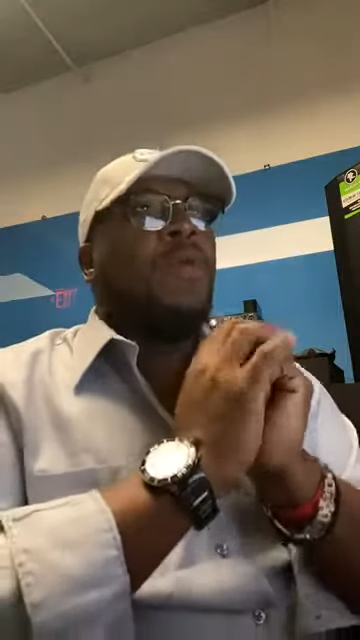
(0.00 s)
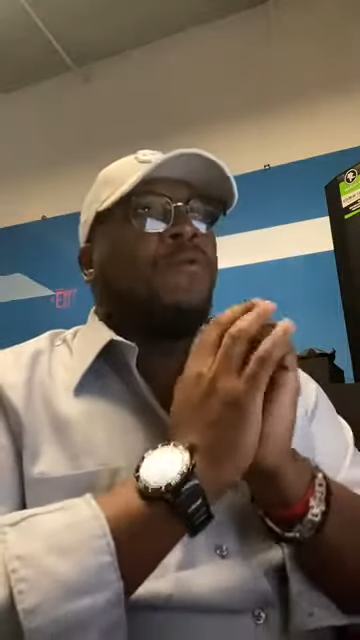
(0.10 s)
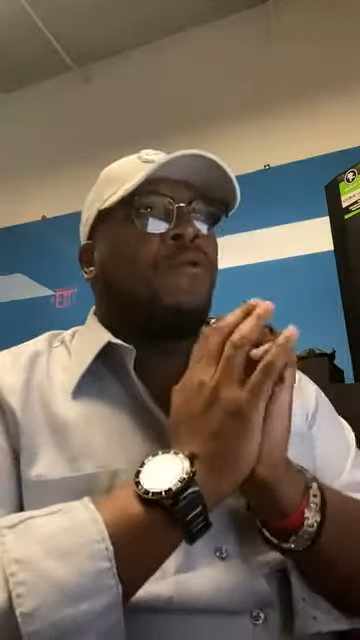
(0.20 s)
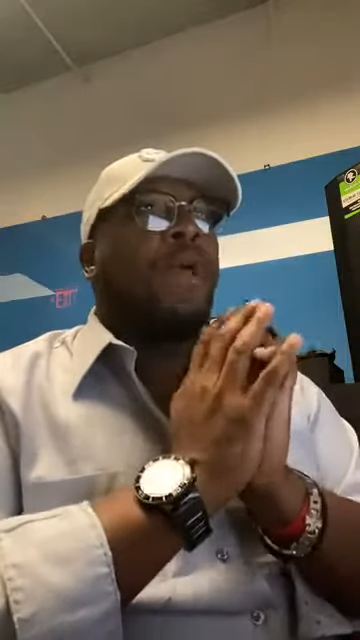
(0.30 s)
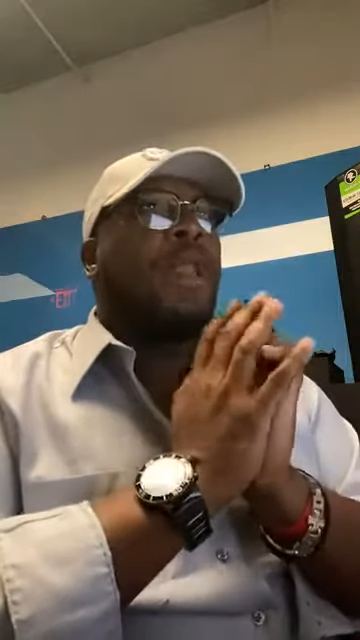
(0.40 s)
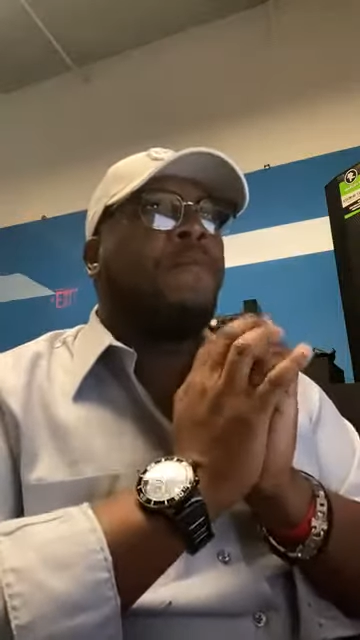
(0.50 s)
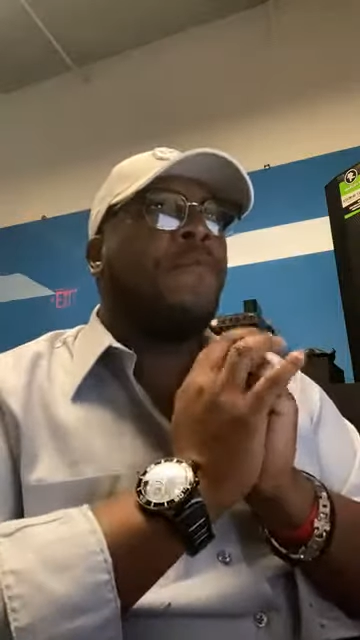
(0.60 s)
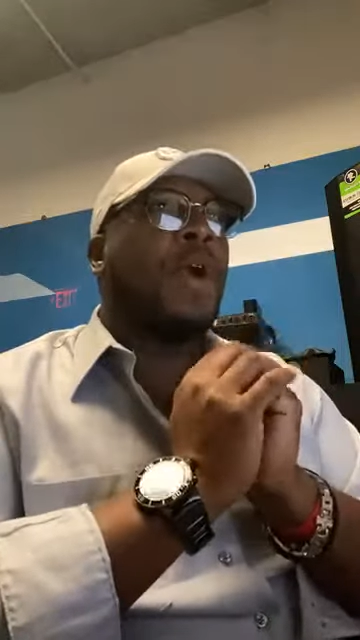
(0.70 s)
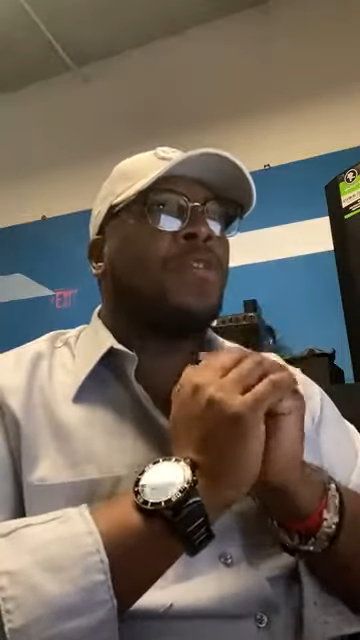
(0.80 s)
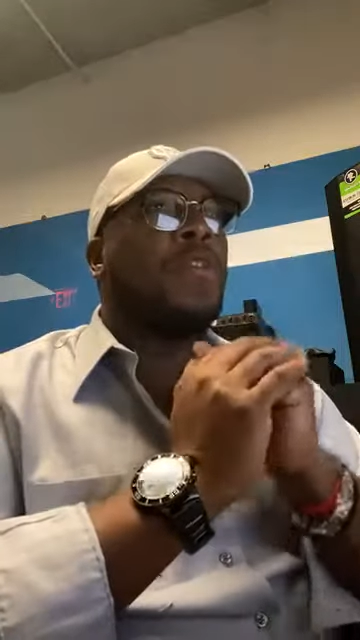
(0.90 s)
Freedom
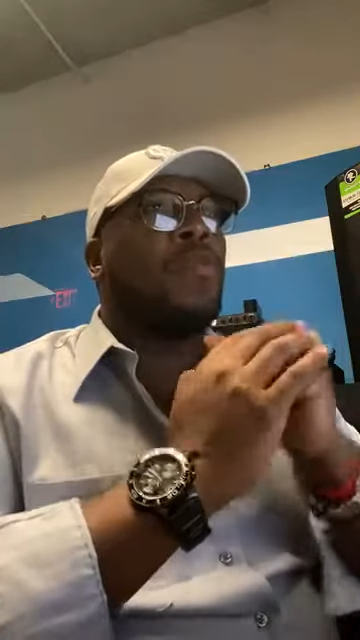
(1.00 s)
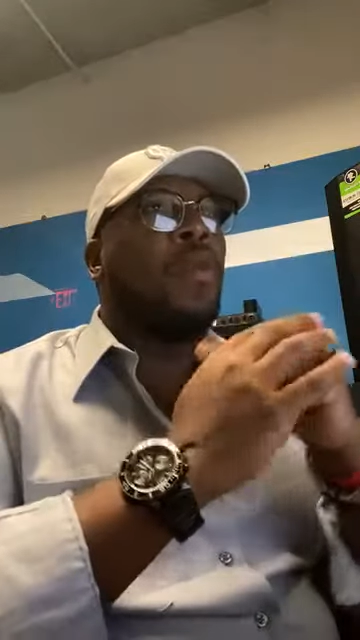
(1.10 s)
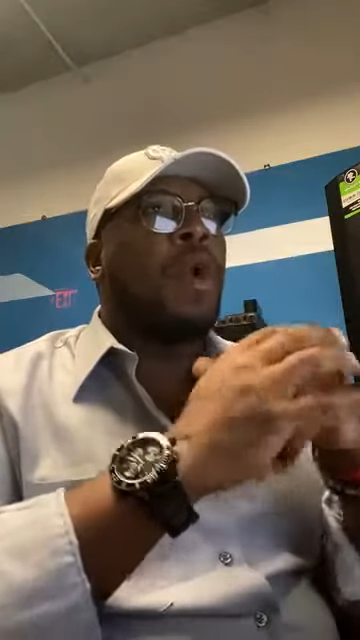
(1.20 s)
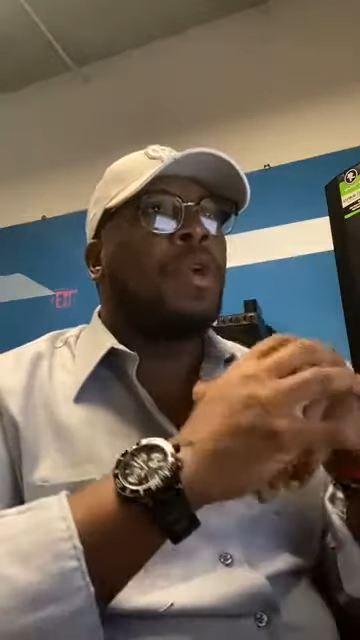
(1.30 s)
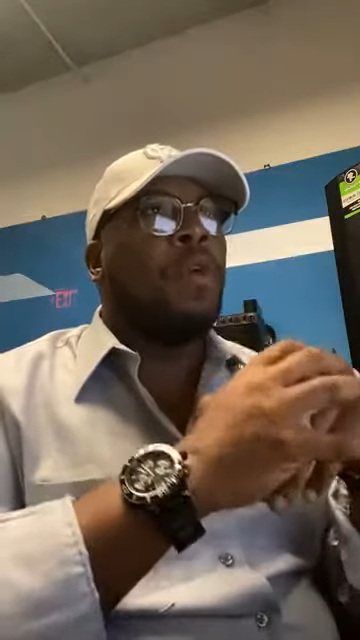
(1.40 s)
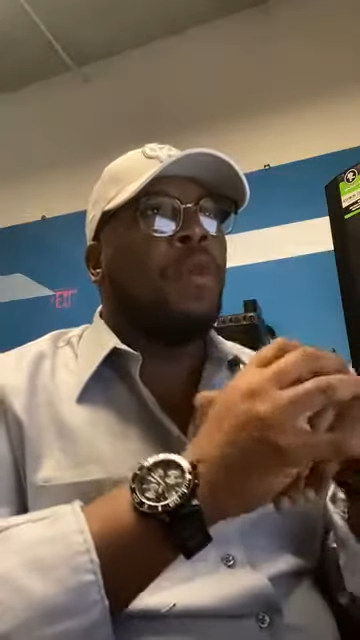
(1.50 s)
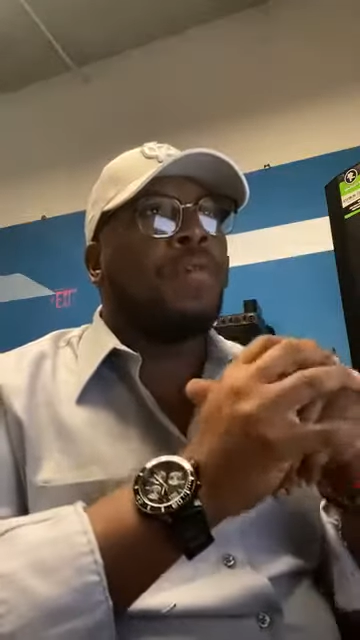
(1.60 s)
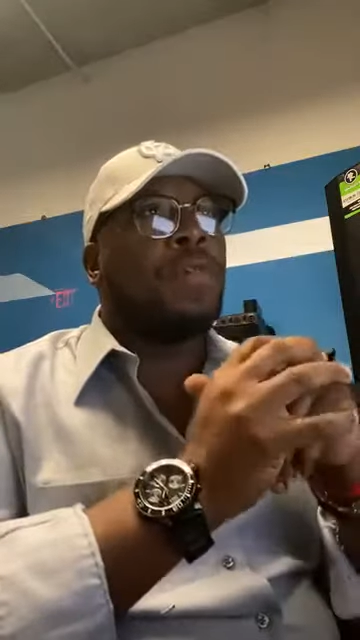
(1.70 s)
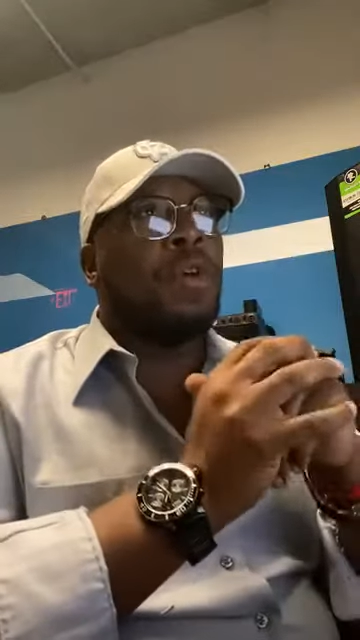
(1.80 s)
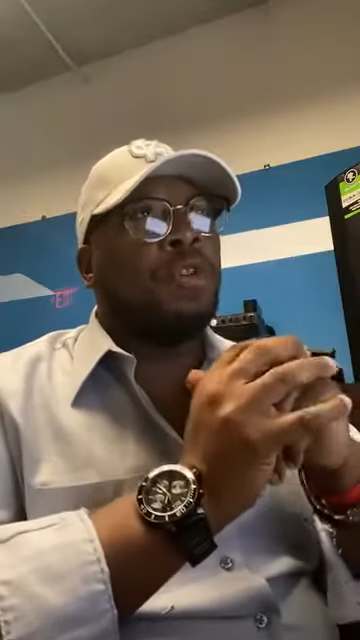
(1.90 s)
First is working
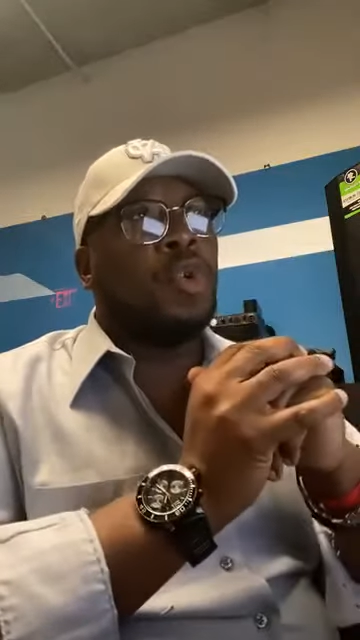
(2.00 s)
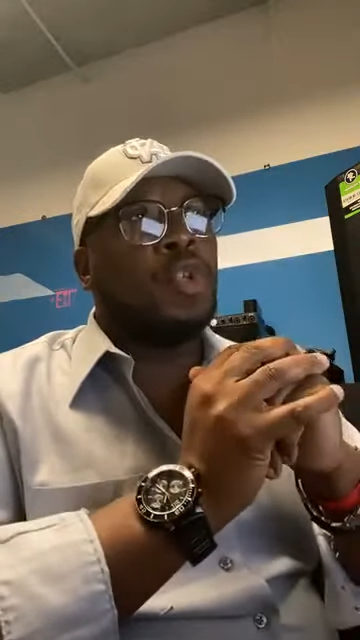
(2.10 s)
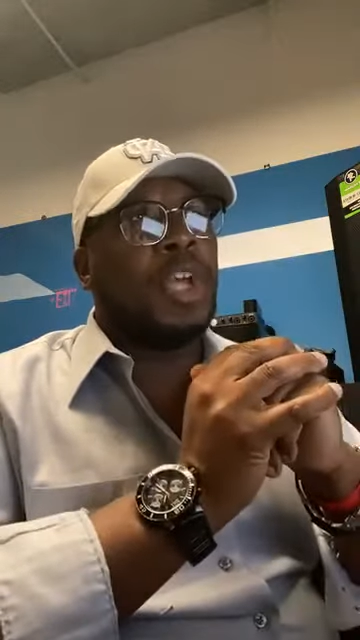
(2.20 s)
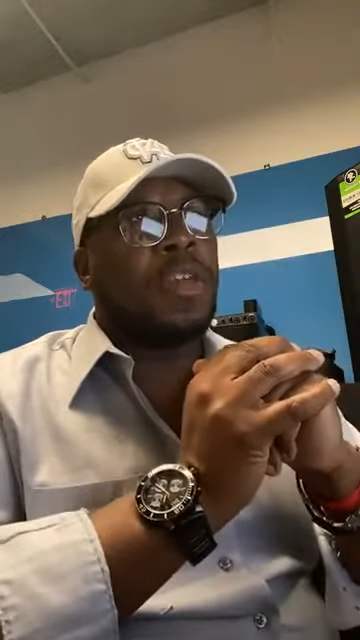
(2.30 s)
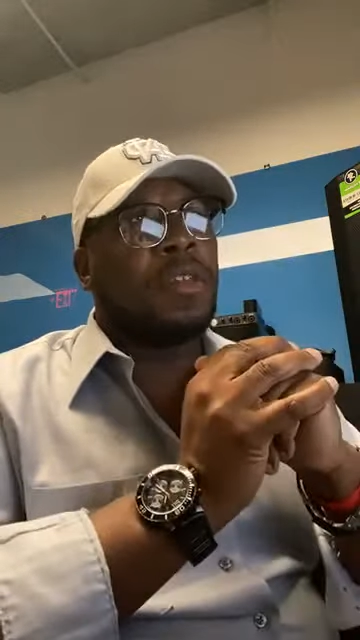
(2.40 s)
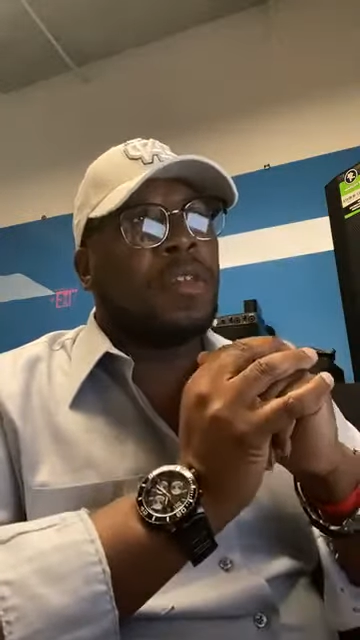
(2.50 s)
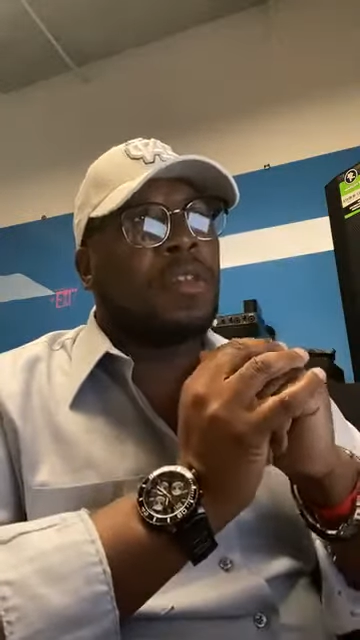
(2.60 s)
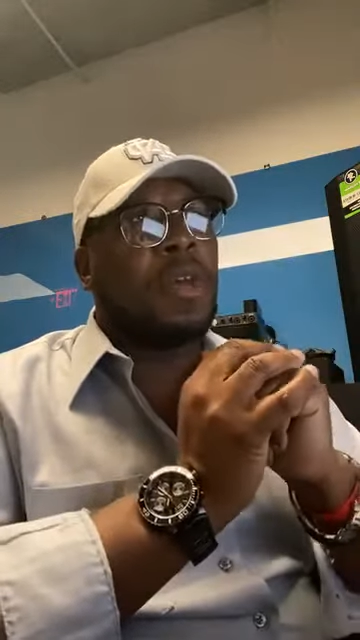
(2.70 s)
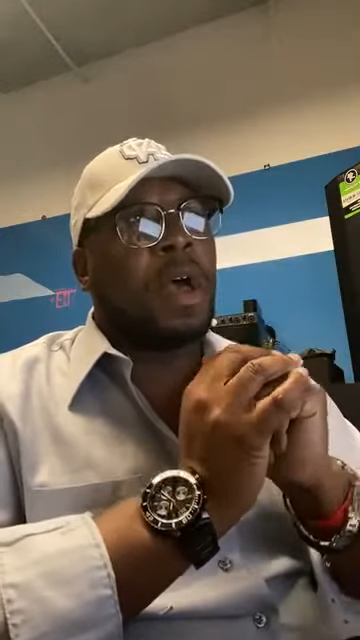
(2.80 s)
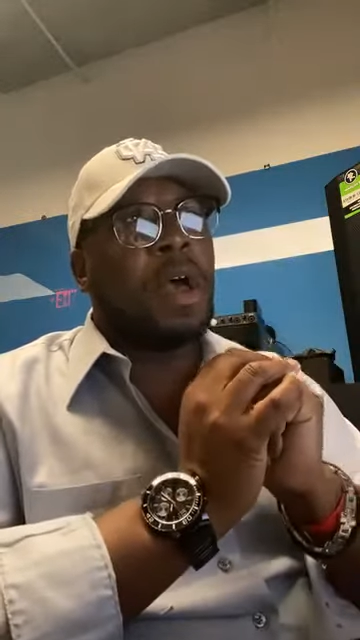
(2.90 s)
with social
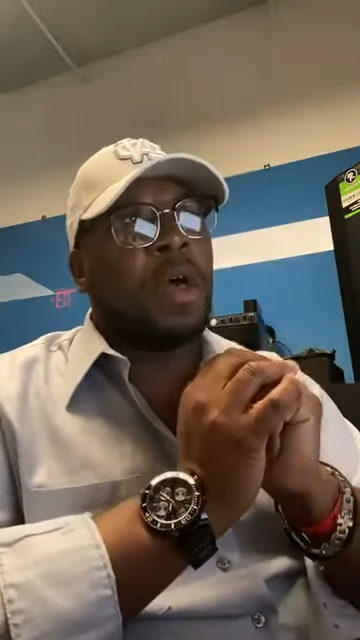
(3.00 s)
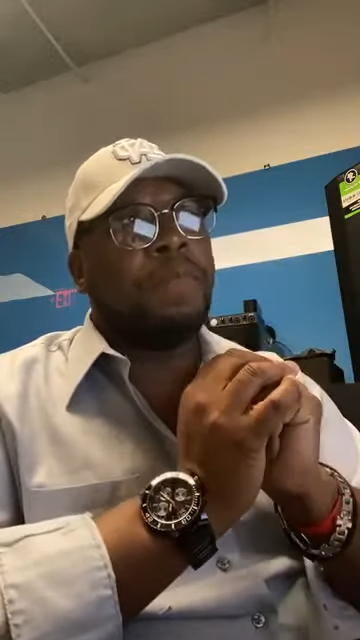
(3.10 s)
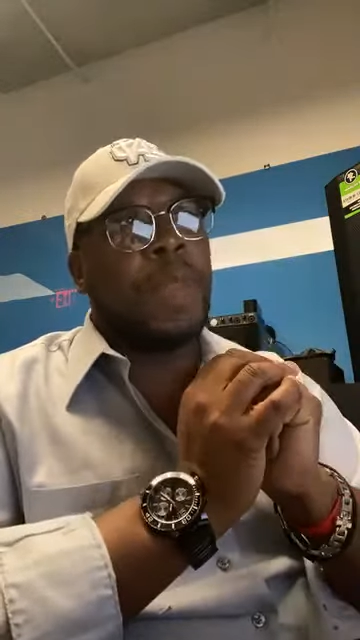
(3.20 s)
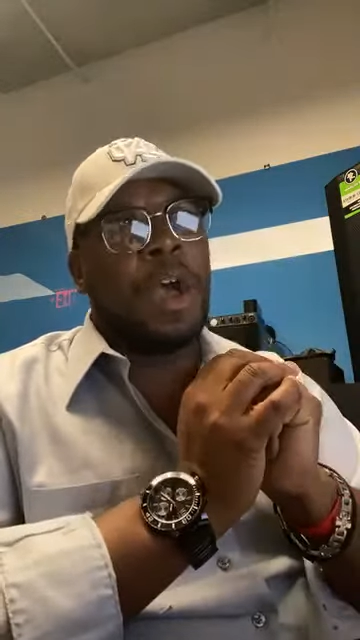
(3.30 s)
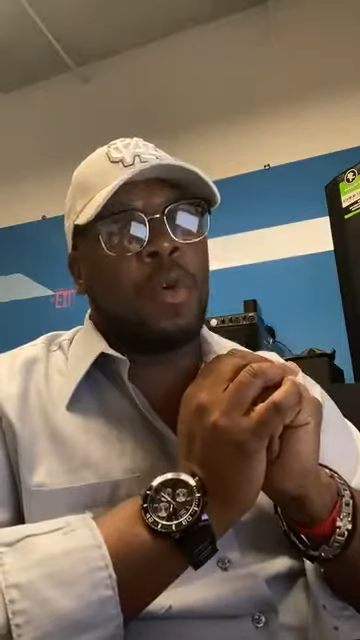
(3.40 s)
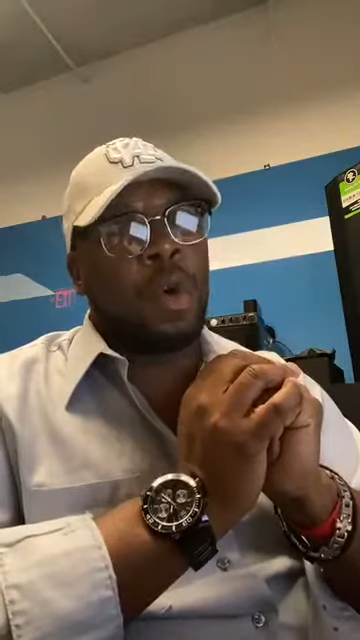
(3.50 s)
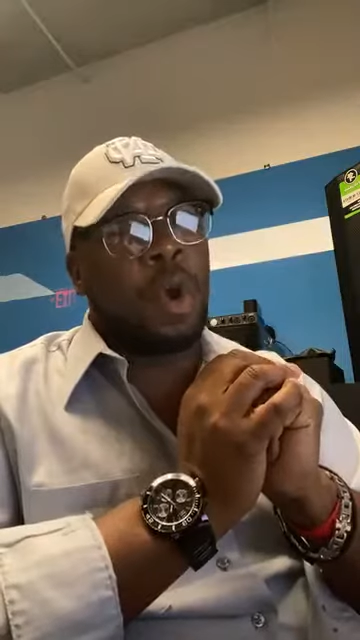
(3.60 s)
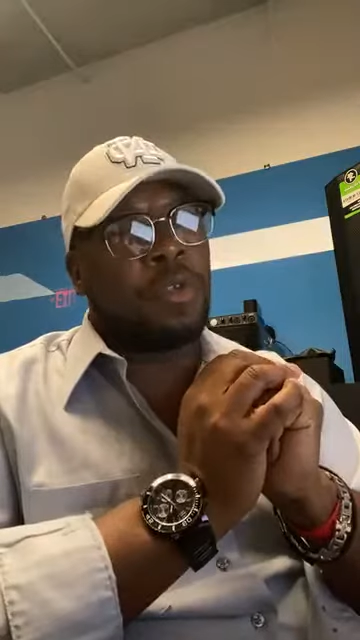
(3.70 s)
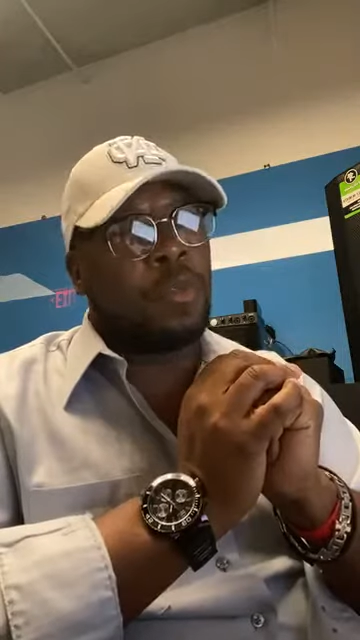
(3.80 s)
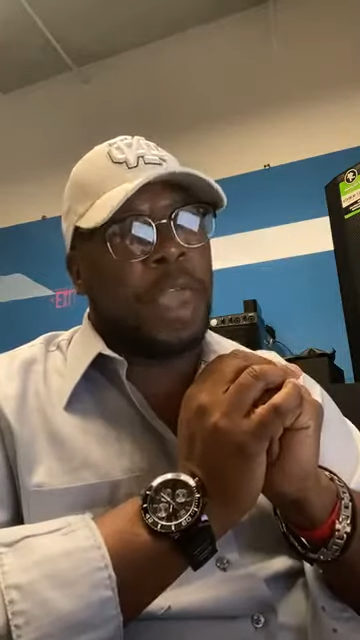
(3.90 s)
justice networks.